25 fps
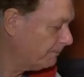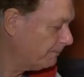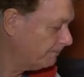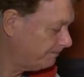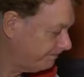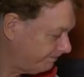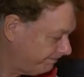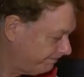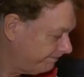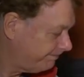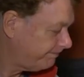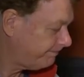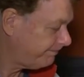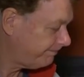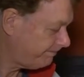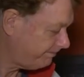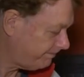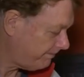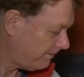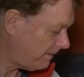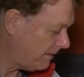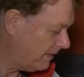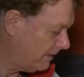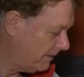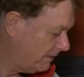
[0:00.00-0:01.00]

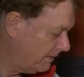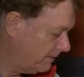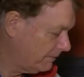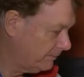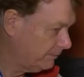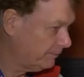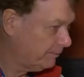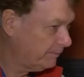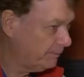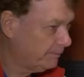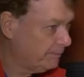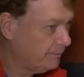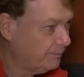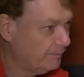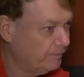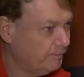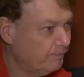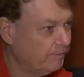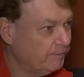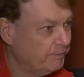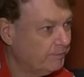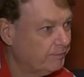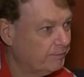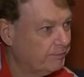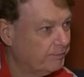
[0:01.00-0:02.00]

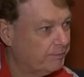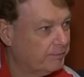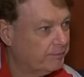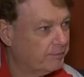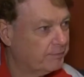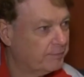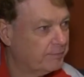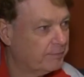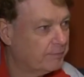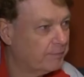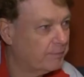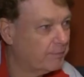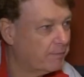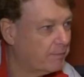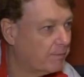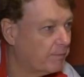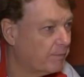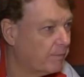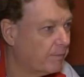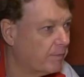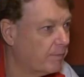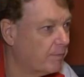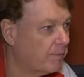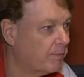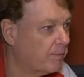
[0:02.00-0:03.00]

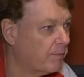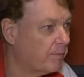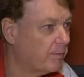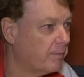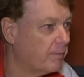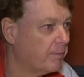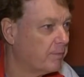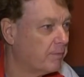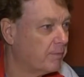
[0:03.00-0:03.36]
This person isn't speaking.